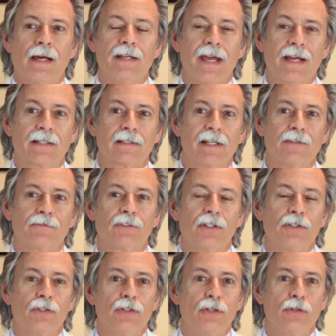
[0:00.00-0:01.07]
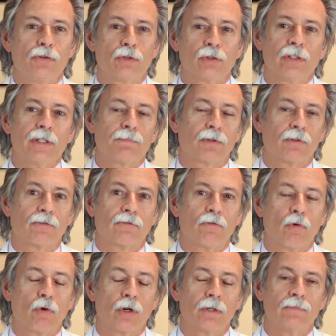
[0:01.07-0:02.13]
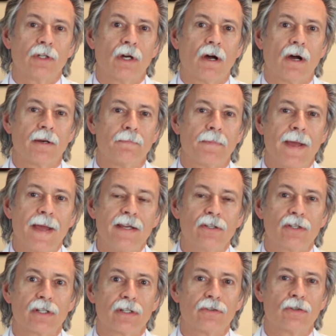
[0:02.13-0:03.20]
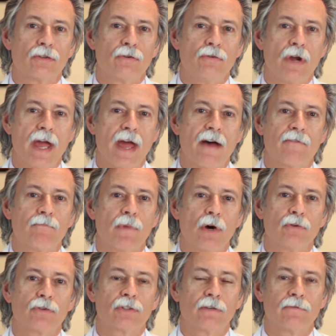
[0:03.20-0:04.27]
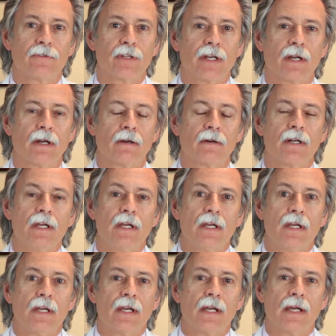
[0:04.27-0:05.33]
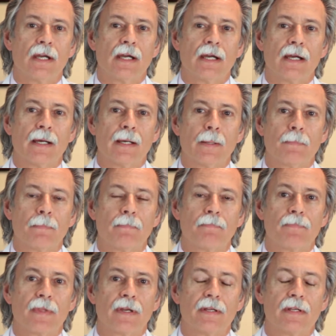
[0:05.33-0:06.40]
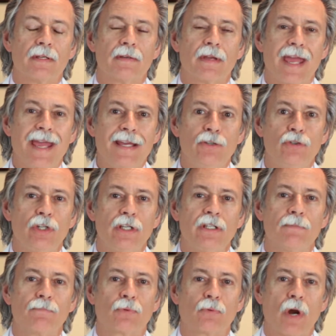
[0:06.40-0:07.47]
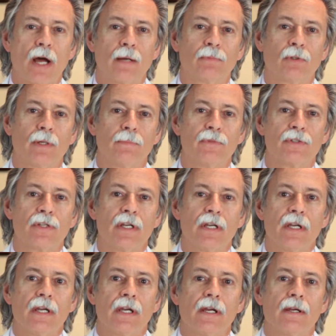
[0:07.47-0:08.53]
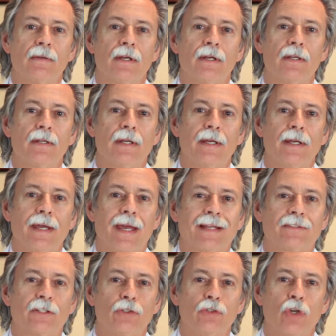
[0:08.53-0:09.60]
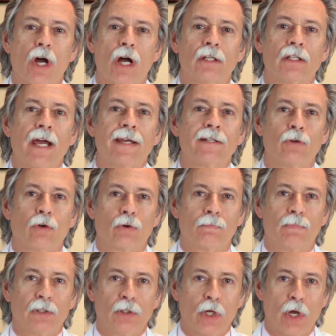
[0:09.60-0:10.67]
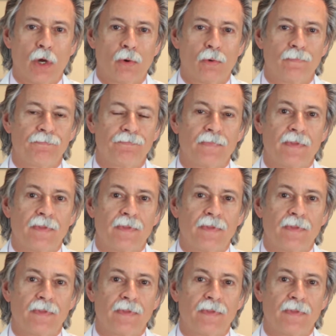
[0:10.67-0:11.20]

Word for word: A neck lift is usually performed on patients who have most of their uh, aging problems at the jawline or below.